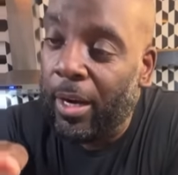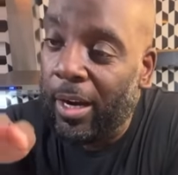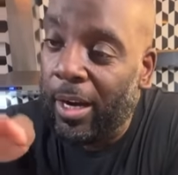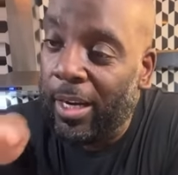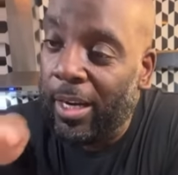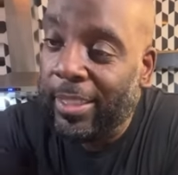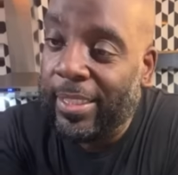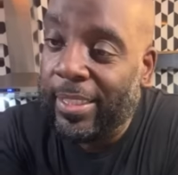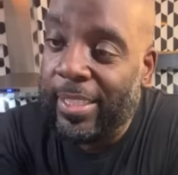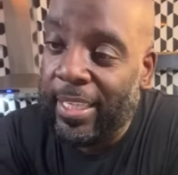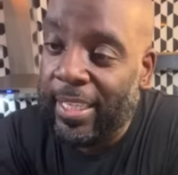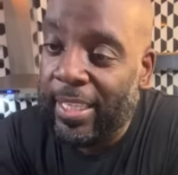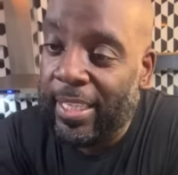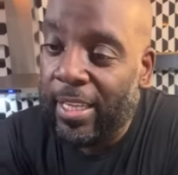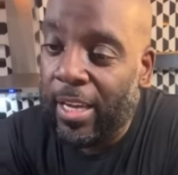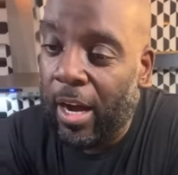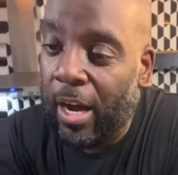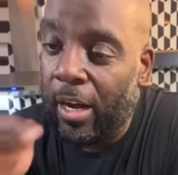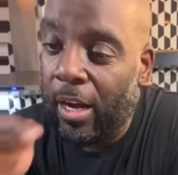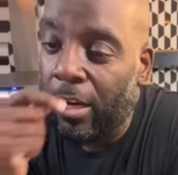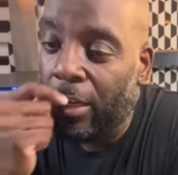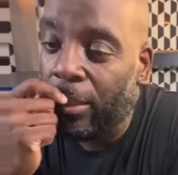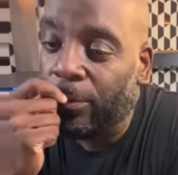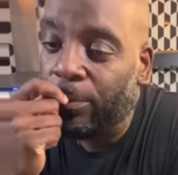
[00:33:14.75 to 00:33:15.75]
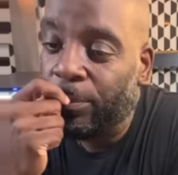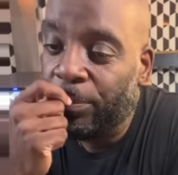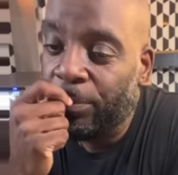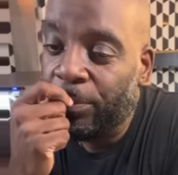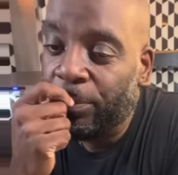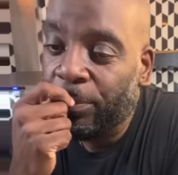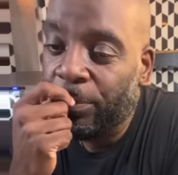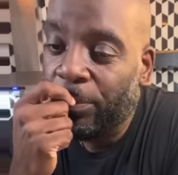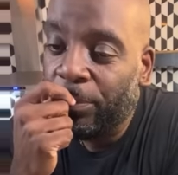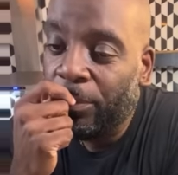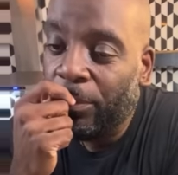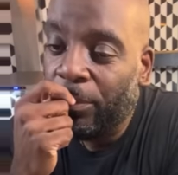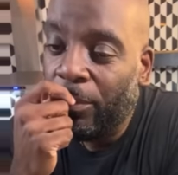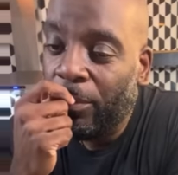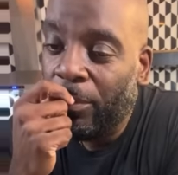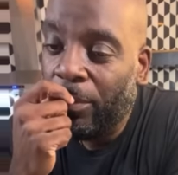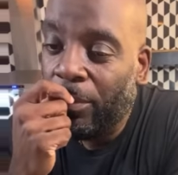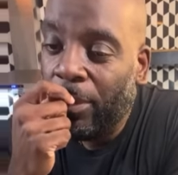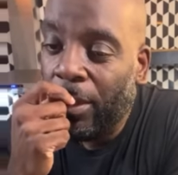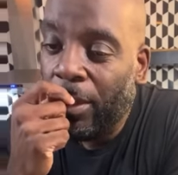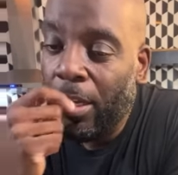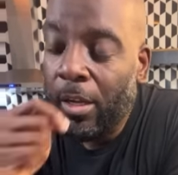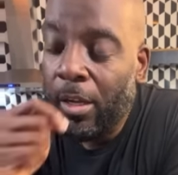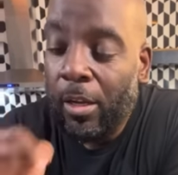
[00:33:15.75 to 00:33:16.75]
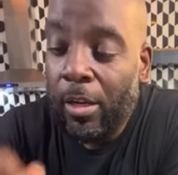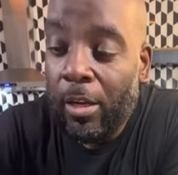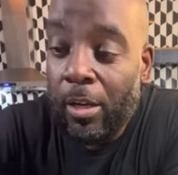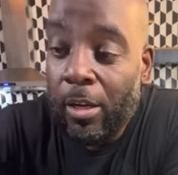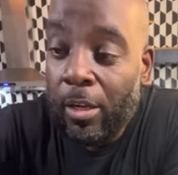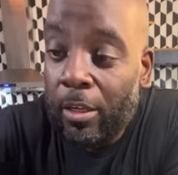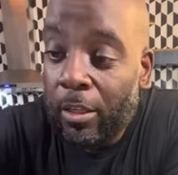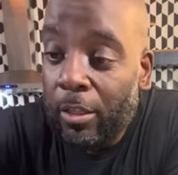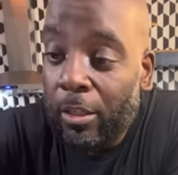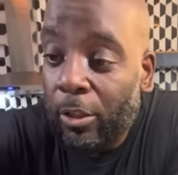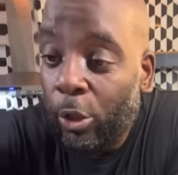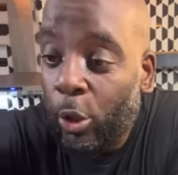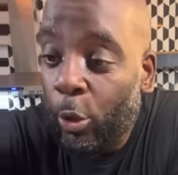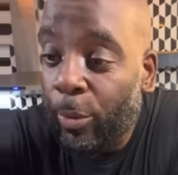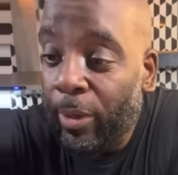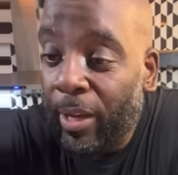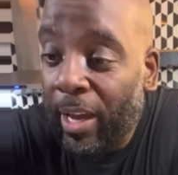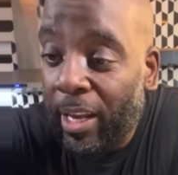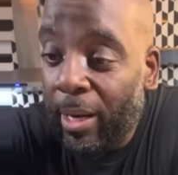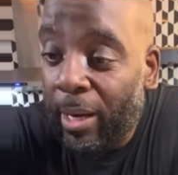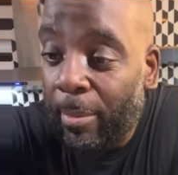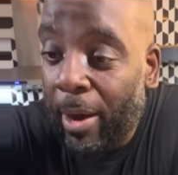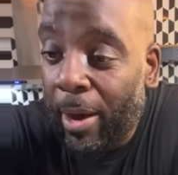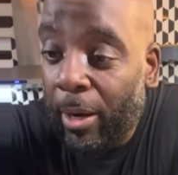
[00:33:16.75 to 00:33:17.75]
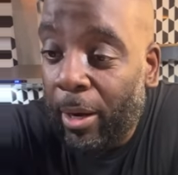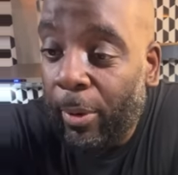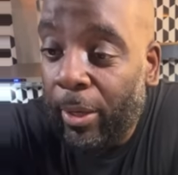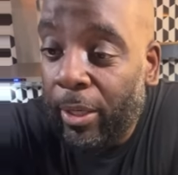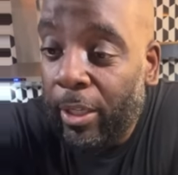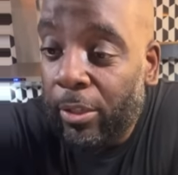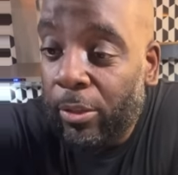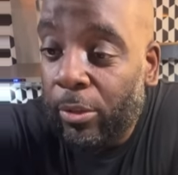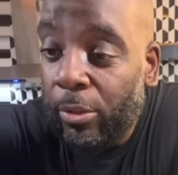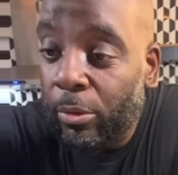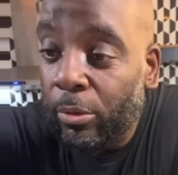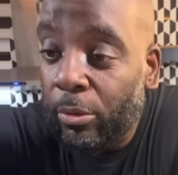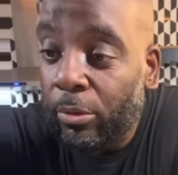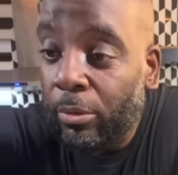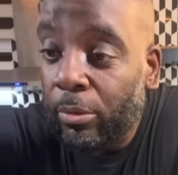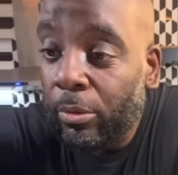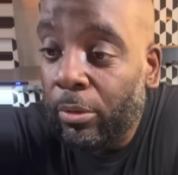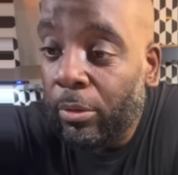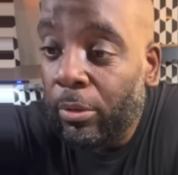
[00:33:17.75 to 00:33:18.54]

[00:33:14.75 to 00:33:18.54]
Auntie, uh, who we gave the moderator to?